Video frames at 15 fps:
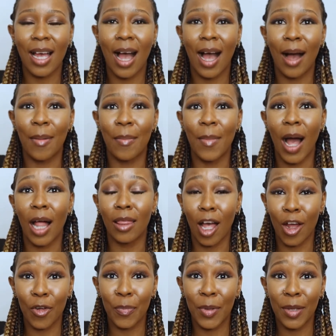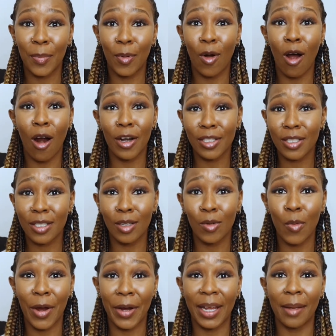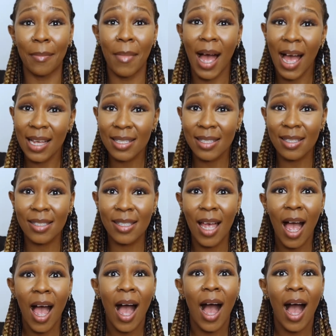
a lot of people are still wearing masks.